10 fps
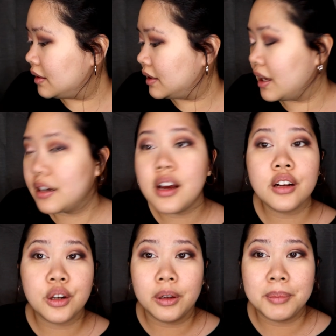Then
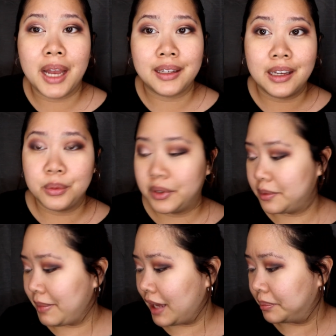going back in with a
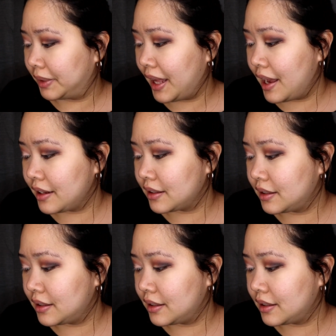matte black.